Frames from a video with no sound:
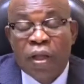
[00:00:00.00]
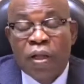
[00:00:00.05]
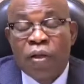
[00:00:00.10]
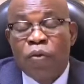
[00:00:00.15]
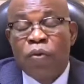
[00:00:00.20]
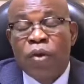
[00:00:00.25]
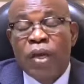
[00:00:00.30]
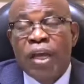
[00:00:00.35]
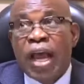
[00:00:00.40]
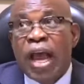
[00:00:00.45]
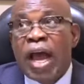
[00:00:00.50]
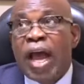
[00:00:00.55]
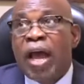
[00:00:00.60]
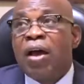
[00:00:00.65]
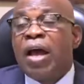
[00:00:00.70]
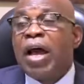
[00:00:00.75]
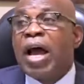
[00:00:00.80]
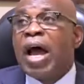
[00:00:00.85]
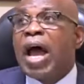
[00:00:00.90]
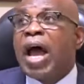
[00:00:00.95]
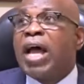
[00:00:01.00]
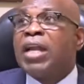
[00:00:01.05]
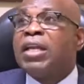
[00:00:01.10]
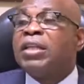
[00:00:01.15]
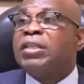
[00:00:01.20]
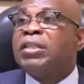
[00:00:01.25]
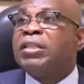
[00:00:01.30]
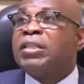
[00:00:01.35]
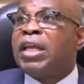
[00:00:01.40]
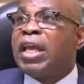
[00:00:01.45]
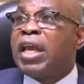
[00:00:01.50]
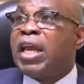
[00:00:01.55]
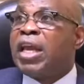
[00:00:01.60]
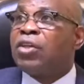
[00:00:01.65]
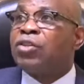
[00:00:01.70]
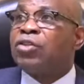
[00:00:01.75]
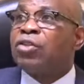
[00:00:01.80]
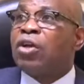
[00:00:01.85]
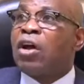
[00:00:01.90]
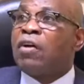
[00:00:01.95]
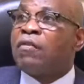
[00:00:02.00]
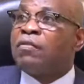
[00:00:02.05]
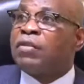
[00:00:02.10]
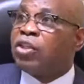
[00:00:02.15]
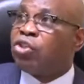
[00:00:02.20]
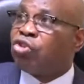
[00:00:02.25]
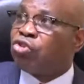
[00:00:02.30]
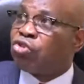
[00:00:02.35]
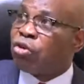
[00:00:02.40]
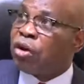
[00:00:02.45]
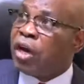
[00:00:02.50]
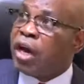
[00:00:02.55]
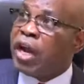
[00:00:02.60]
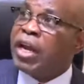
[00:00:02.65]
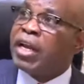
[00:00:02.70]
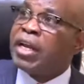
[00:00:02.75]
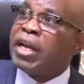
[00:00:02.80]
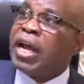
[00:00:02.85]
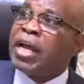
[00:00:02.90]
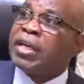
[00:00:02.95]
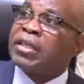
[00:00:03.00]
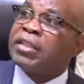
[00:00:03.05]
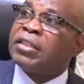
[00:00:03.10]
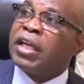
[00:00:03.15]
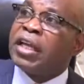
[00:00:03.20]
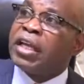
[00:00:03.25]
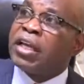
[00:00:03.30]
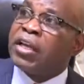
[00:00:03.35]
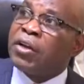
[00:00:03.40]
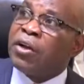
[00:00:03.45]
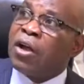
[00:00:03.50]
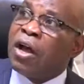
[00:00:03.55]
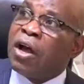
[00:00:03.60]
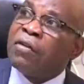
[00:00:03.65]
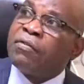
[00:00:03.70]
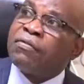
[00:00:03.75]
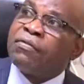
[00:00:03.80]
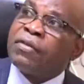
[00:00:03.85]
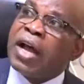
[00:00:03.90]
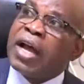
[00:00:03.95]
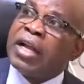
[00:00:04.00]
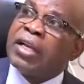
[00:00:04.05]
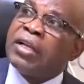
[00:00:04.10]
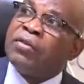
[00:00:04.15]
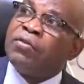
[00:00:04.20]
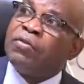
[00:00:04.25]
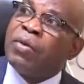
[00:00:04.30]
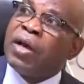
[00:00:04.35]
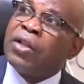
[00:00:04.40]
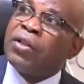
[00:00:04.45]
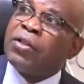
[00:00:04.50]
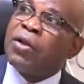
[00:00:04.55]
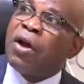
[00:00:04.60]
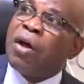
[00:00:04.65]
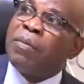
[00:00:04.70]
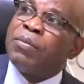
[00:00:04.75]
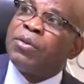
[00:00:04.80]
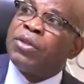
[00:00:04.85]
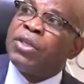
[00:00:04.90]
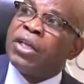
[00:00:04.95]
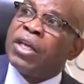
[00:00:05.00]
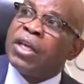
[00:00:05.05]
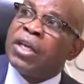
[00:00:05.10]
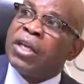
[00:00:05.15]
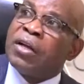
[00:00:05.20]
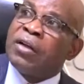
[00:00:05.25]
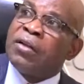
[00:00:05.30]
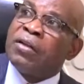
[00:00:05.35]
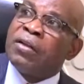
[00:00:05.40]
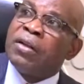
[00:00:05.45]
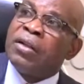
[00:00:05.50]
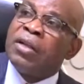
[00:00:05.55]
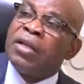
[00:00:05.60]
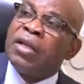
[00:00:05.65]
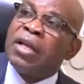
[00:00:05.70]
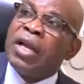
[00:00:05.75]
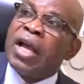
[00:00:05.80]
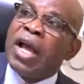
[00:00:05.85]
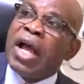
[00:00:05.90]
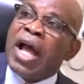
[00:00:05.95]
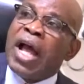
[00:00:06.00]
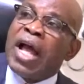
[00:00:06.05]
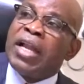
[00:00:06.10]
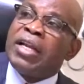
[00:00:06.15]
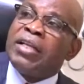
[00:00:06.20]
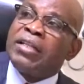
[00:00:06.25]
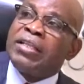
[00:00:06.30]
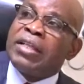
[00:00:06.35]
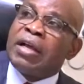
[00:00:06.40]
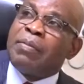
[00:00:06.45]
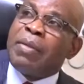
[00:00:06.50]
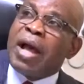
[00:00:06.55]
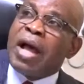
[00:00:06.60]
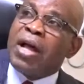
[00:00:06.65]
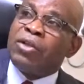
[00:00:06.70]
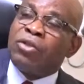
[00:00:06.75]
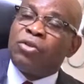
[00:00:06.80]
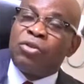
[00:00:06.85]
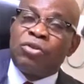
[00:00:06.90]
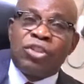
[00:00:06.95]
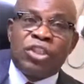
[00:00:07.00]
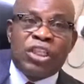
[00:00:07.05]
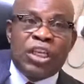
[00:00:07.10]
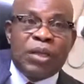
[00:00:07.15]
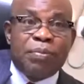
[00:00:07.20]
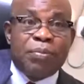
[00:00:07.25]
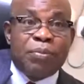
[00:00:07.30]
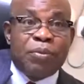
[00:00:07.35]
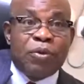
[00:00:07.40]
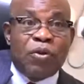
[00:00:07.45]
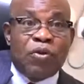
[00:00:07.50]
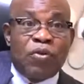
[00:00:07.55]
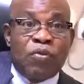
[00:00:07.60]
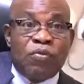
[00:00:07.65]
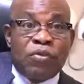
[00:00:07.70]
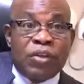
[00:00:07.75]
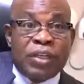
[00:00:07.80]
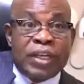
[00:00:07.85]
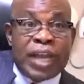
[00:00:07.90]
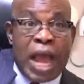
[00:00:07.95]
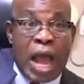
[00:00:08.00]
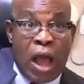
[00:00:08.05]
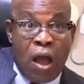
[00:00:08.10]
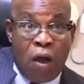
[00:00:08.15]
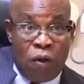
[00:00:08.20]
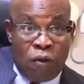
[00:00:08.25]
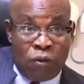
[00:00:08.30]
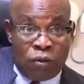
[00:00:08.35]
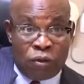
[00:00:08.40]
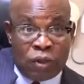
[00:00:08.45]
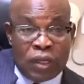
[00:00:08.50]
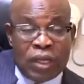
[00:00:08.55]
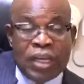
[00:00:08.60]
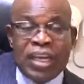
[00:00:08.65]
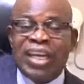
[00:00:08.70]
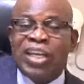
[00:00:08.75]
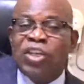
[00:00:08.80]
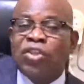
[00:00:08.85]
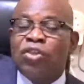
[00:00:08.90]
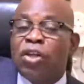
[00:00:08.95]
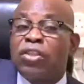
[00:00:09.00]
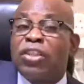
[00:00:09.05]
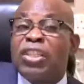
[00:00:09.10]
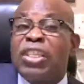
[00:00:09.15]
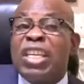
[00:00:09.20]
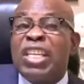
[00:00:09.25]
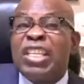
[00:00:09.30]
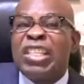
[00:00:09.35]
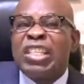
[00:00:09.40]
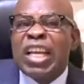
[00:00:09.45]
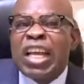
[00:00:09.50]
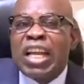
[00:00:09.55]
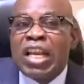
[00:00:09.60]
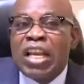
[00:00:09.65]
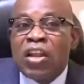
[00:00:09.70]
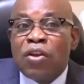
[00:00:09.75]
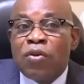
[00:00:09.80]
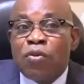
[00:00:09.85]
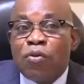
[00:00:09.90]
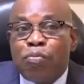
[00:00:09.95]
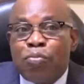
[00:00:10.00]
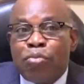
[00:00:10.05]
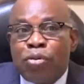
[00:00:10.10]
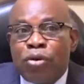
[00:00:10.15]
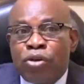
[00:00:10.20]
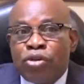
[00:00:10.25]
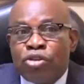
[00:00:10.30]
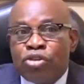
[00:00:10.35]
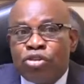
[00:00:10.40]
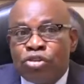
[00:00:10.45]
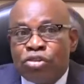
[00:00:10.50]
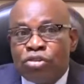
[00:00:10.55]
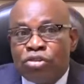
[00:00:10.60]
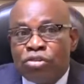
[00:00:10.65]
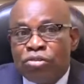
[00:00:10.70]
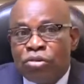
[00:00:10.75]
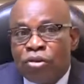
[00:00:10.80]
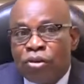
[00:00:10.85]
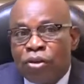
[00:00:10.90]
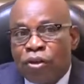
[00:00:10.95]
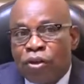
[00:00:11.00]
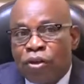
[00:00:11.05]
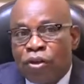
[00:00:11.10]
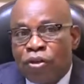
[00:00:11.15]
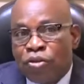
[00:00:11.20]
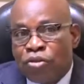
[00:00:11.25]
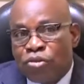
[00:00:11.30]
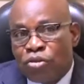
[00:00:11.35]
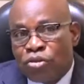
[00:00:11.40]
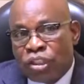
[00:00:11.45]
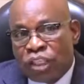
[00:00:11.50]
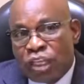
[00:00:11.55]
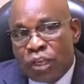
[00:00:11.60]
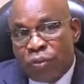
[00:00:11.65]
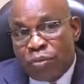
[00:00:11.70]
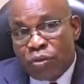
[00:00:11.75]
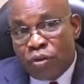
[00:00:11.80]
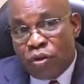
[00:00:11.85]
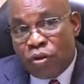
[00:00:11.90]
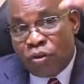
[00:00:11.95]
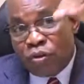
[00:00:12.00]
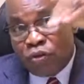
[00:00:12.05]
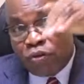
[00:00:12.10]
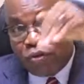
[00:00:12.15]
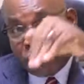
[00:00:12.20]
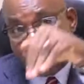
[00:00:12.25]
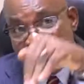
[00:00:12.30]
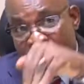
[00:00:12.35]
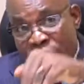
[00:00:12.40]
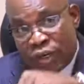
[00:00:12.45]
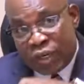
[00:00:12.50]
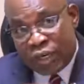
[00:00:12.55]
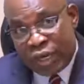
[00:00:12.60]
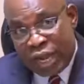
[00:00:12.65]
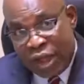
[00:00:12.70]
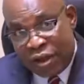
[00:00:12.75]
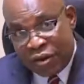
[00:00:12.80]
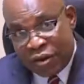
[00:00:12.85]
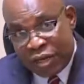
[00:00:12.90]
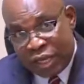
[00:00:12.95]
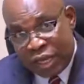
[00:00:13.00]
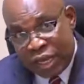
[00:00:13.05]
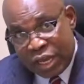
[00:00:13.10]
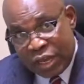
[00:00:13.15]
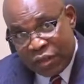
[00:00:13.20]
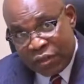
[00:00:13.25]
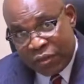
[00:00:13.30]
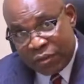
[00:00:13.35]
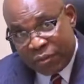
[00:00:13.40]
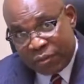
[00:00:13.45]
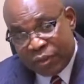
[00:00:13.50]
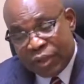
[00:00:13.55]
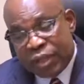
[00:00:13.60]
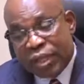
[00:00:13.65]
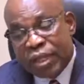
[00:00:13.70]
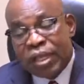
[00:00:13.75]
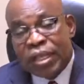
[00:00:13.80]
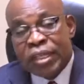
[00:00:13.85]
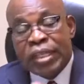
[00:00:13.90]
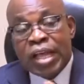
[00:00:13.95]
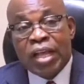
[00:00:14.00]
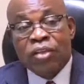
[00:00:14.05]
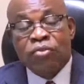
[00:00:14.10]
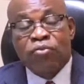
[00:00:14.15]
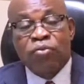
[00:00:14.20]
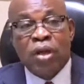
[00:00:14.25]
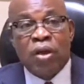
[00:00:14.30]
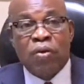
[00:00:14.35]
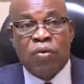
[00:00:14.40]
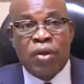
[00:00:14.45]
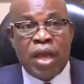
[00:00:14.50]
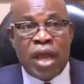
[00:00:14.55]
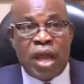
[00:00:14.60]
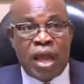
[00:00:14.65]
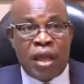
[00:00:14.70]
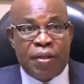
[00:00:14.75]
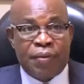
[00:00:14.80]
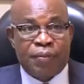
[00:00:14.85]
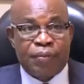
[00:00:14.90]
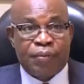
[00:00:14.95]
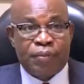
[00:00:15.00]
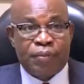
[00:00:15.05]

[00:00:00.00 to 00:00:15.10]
We are at the stage of the train has taken off and it went up the hill and it's about to tip over down. It just needs a little push to tip over down the hill. That's where we are.